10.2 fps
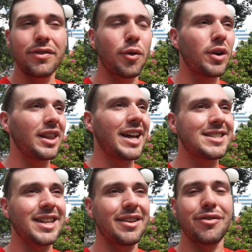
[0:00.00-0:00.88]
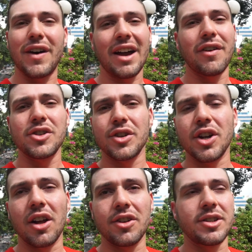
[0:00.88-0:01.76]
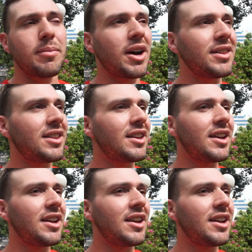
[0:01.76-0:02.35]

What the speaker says: for less than $500 a month.